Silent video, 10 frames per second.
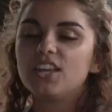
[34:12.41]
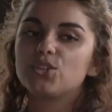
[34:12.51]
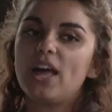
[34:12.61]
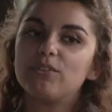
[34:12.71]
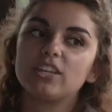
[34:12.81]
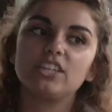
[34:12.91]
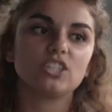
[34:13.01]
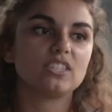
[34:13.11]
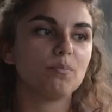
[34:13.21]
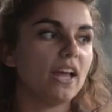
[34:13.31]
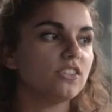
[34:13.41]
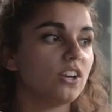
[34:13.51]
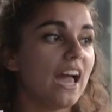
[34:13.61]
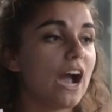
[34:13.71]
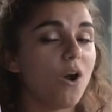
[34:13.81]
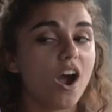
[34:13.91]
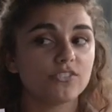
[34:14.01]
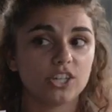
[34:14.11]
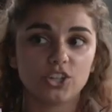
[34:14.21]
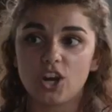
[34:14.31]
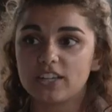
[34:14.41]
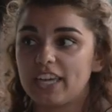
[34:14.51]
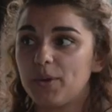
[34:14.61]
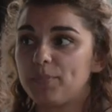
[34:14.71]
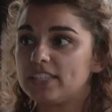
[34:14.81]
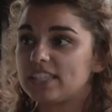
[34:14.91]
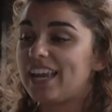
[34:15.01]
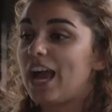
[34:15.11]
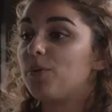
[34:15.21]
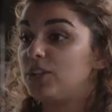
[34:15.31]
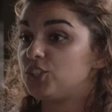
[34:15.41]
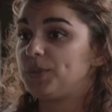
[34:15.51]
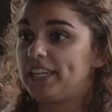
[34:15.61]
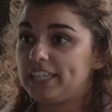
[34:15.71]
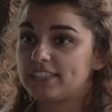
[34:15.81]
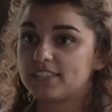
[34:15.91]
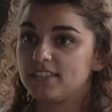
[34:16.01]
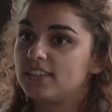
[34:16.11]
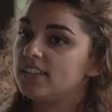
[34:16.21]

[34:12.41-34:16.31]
So that really just depends on how often you're on campus and how much you eat.